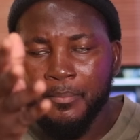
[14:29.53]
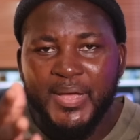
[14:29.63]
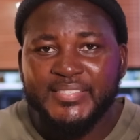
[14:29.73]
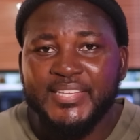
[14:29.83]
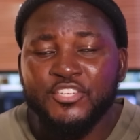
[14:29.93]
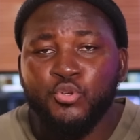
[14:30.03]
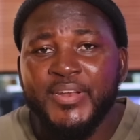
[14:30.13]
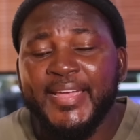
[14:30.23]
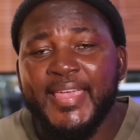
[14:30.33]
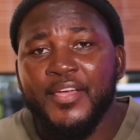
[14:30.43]
message
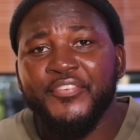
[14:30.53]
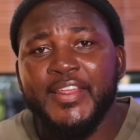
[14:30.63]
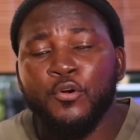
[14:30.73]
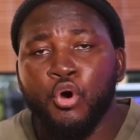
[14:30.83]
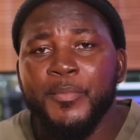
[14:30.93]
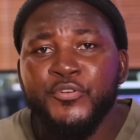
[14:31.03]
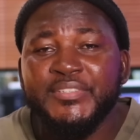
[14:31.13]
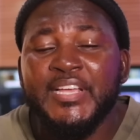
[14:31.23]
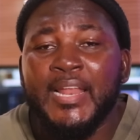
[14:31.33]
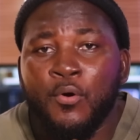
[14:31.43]
when a Kevin
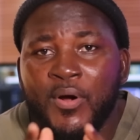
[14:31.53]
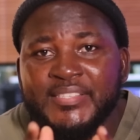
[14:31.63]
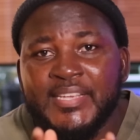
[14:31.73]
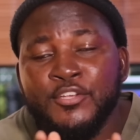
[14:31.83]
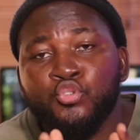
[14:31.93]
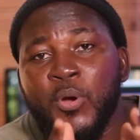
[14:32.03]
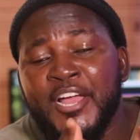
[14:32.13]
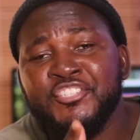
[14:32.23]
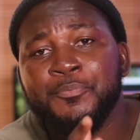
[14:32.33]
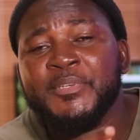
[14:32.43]
Ekobedu Taylor was sent it to
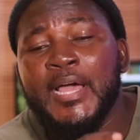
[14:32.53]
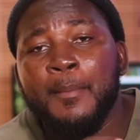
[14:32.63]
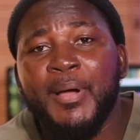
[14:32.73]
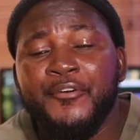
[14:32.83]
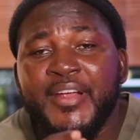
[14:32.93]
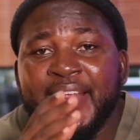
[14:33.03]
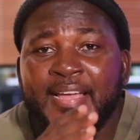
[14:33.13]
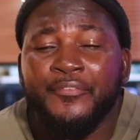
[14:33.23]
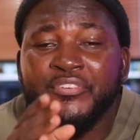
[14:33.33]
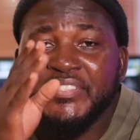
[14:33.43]
IGP Dampare
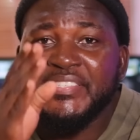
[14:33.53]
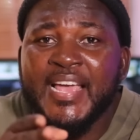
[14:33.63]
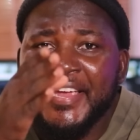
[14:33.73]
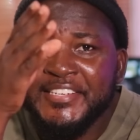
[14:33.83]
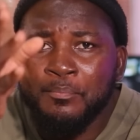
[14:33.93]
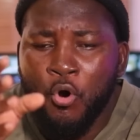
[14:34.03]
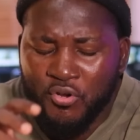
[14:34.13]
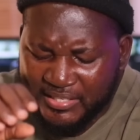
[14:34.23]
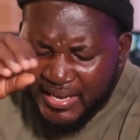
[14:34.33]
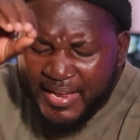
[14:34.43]
any of his CID
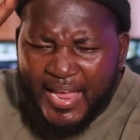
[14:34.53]
boss